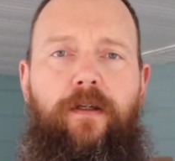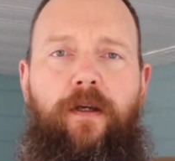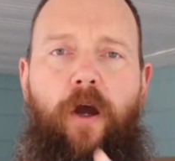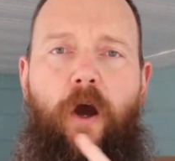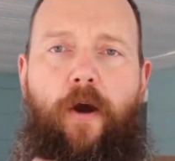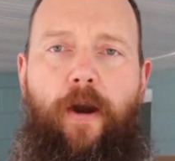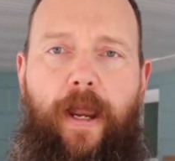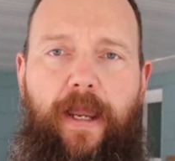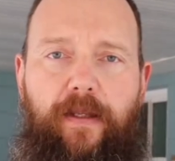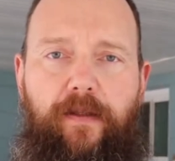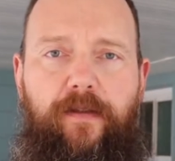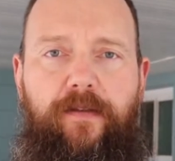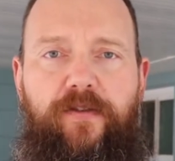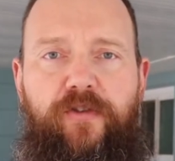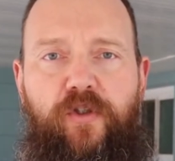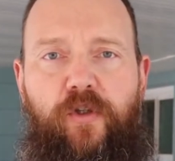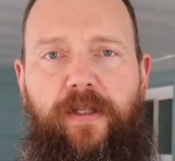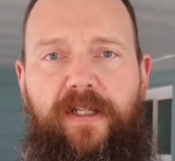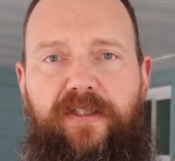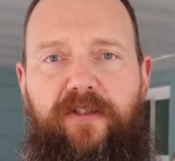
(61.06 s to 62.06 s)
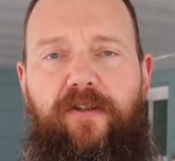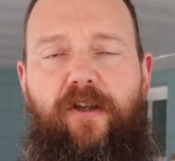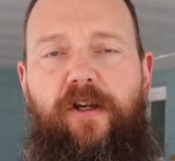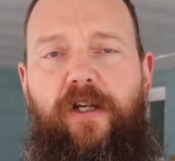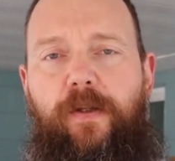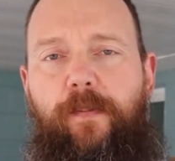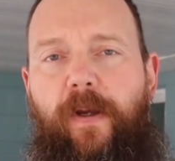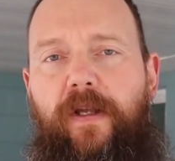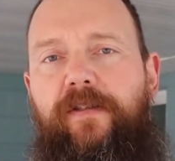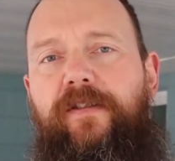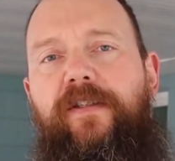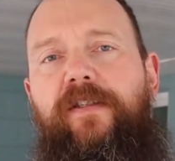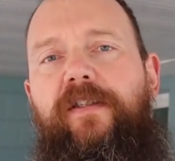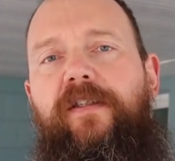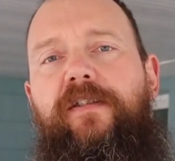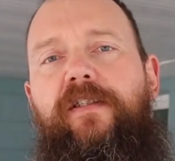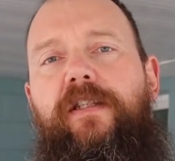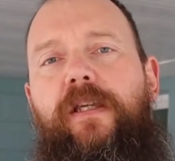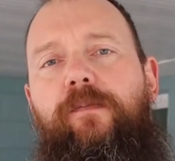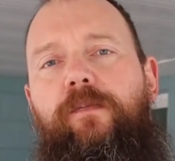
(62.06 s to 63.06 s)
All right, so let's talk about the
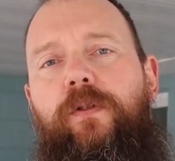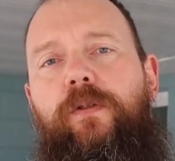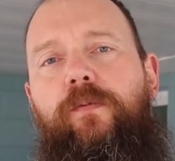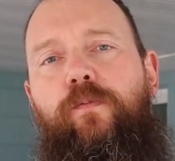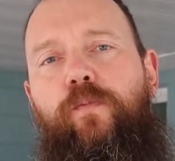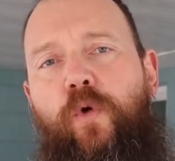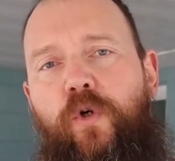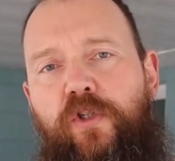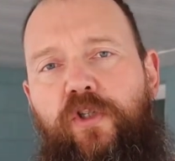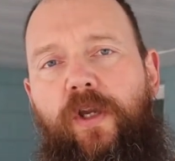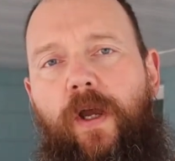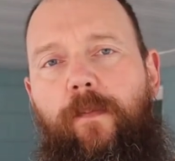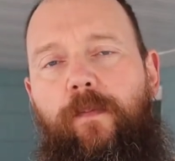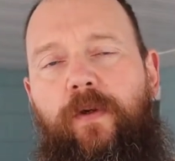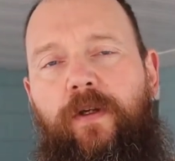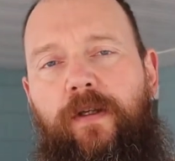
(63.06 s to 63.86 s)
Systema push-up.